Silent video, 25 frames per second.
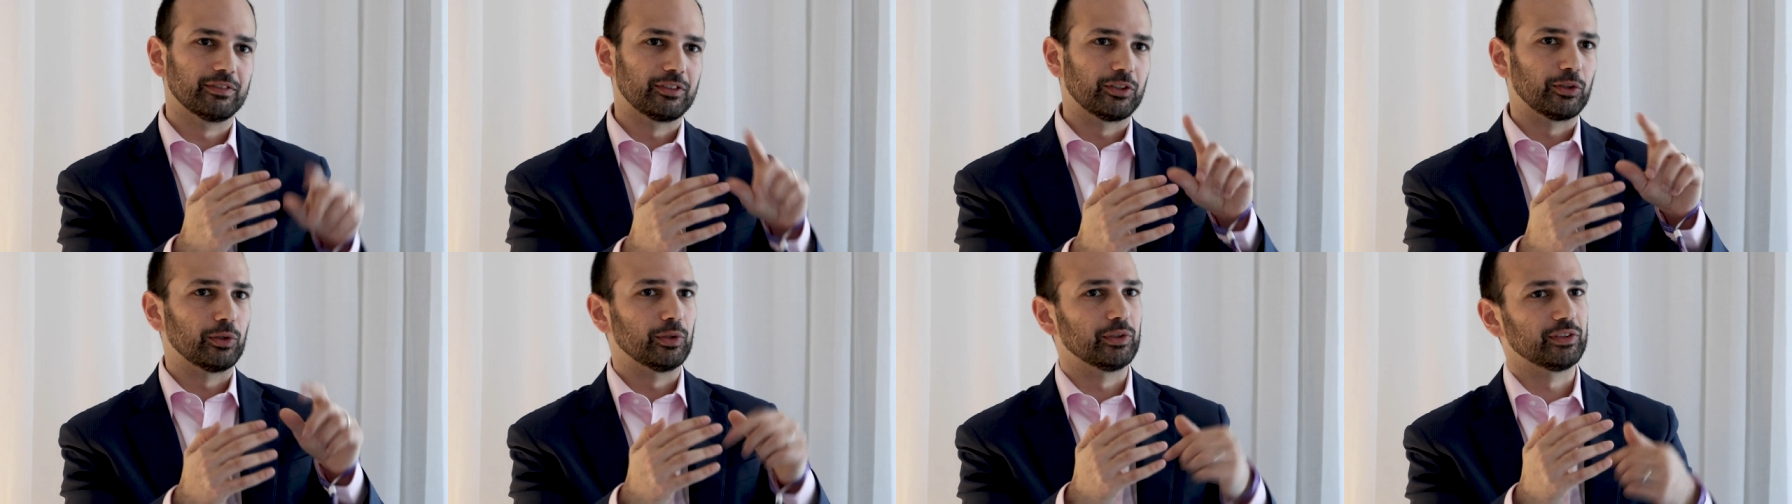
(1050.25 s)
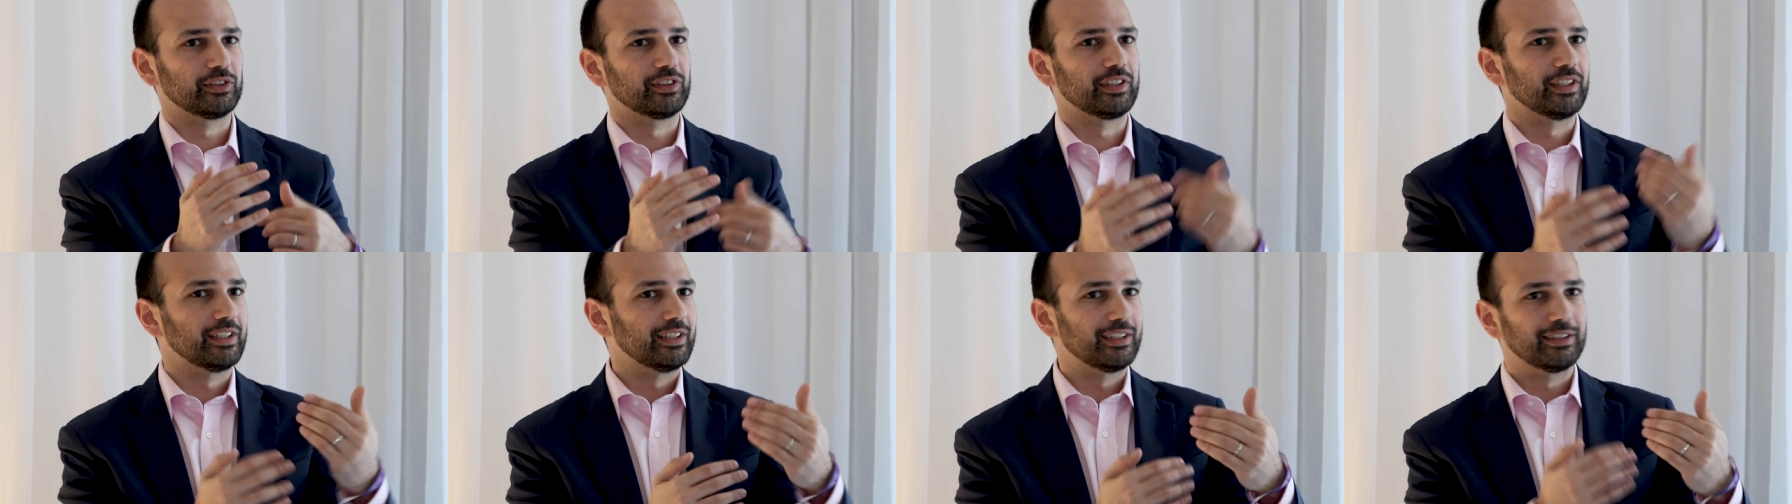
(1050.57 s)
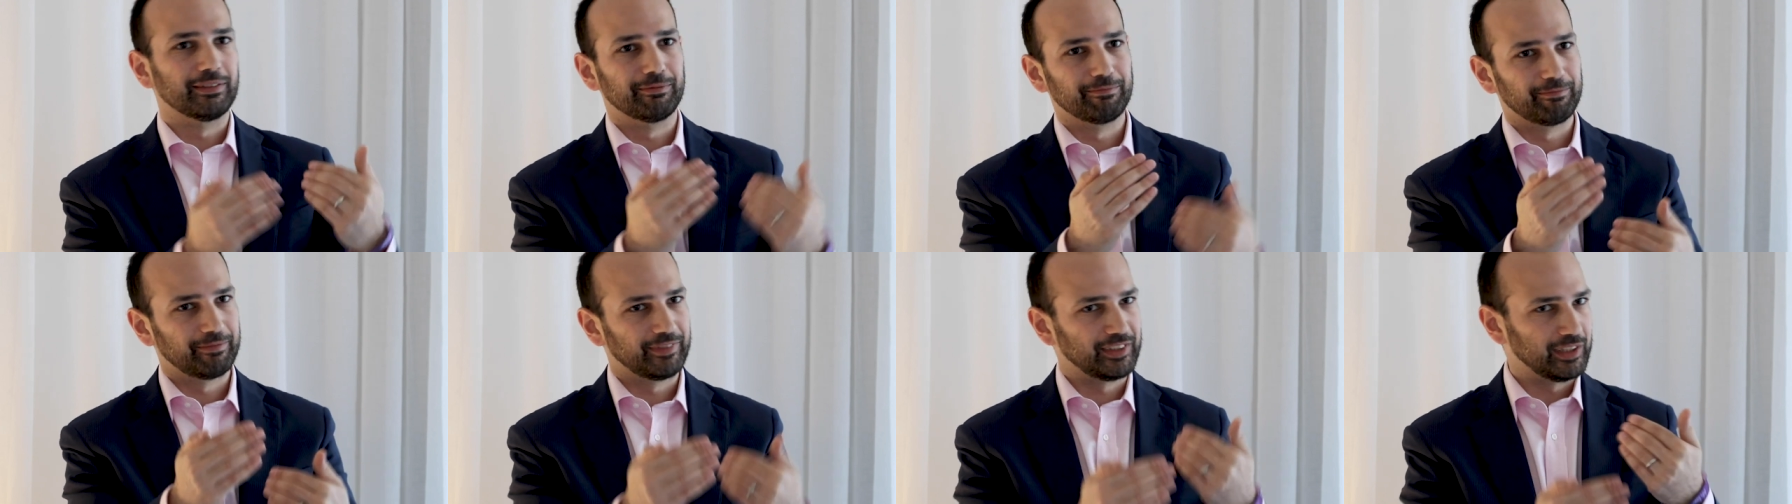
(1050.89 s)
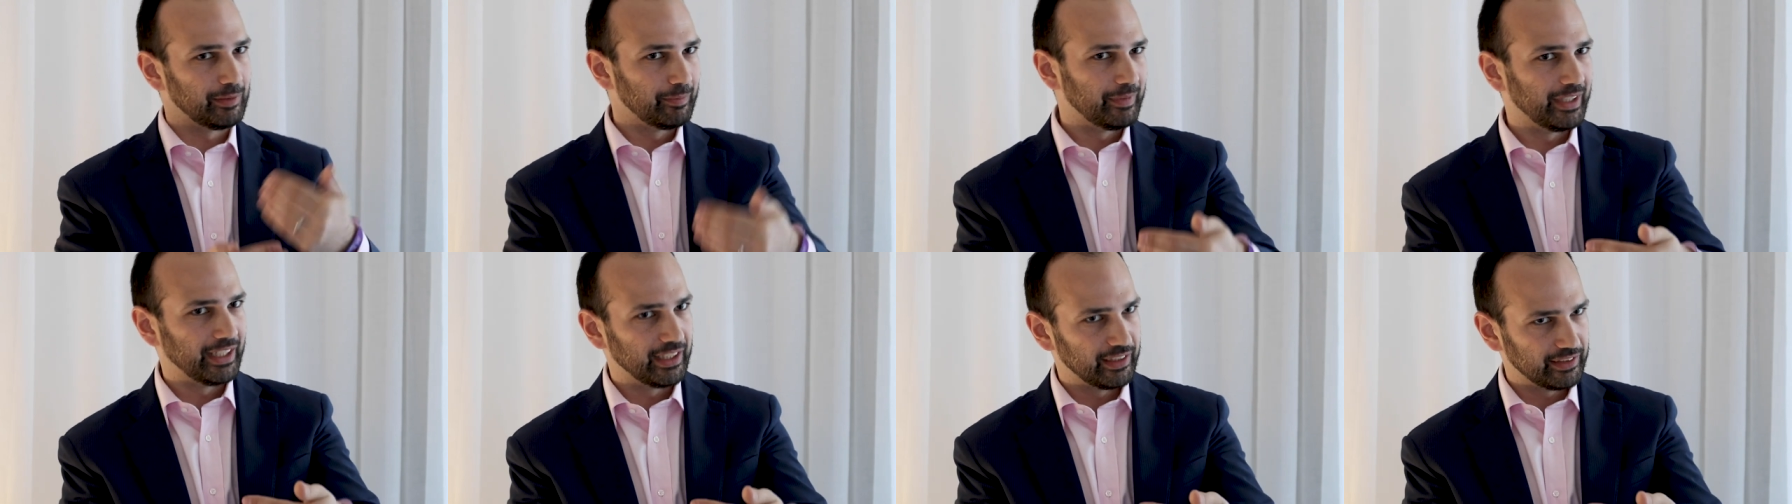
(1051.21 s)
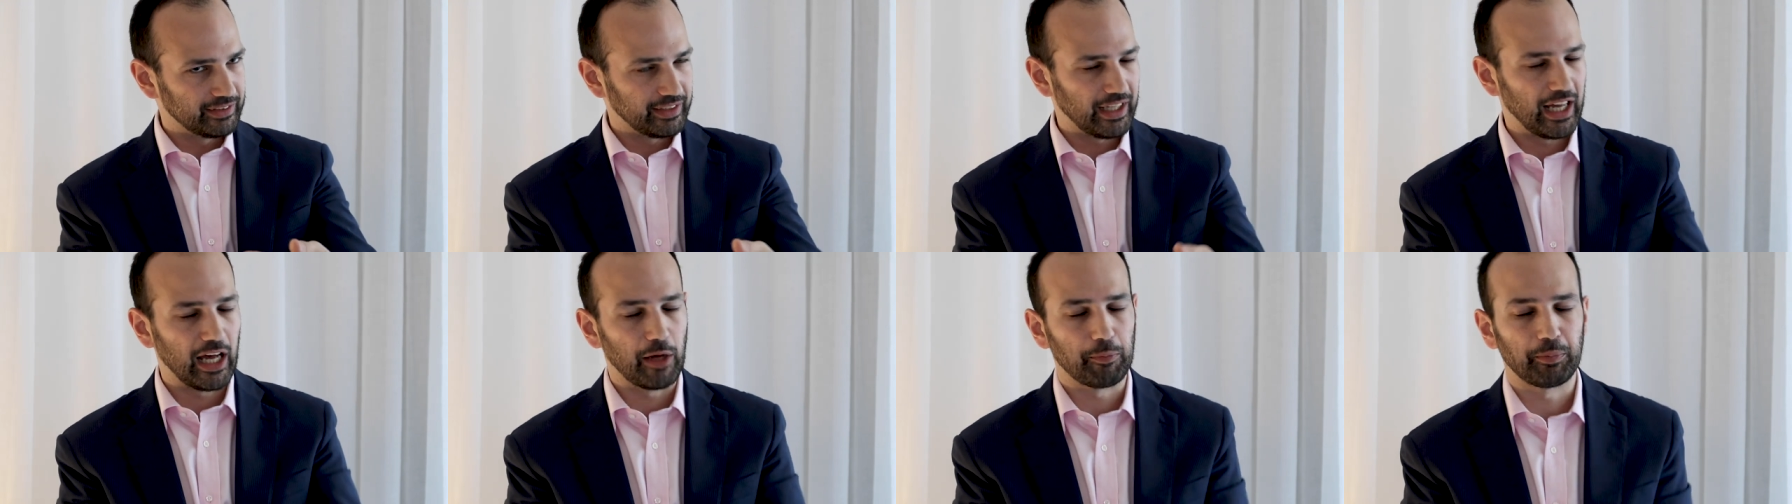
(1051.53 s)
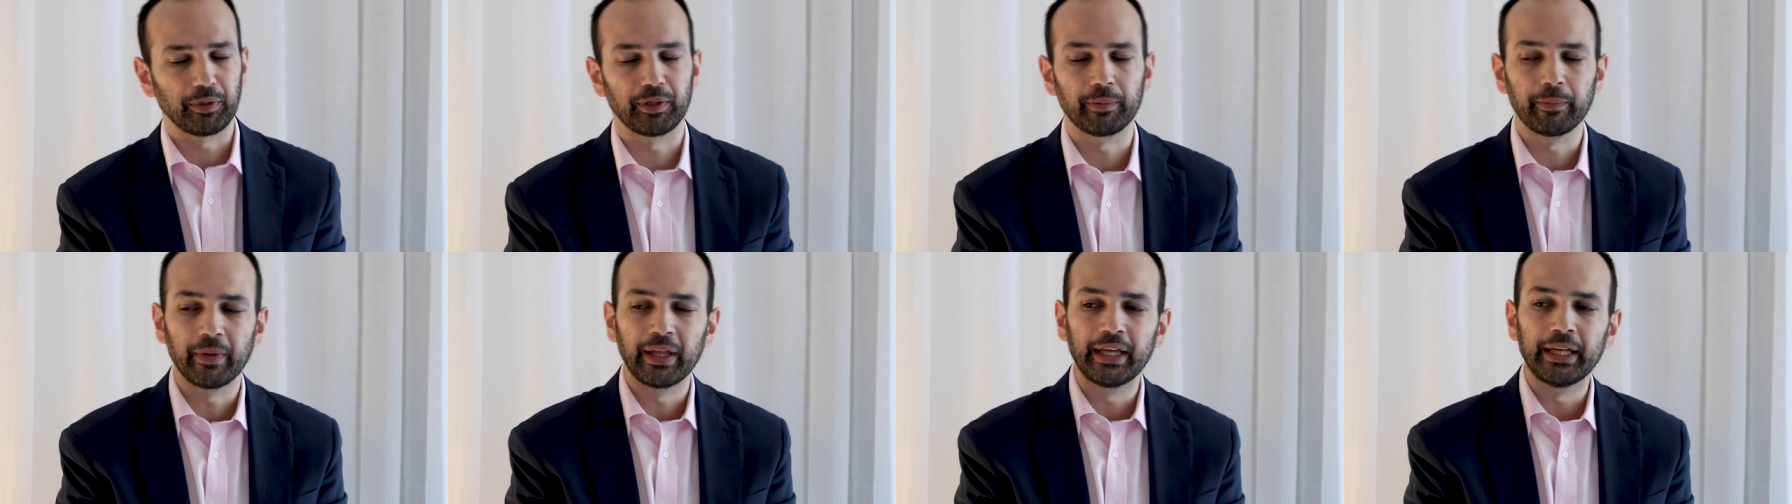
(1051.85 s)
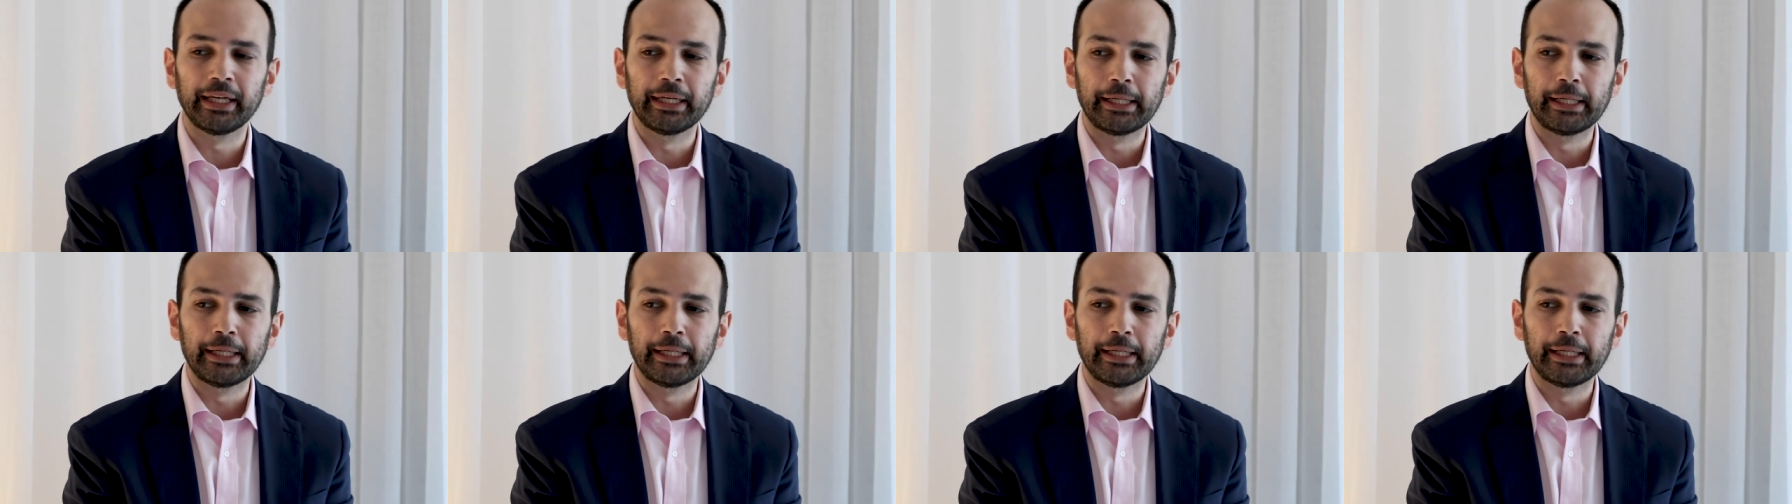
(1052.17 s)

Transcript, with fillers: causing something else to happen.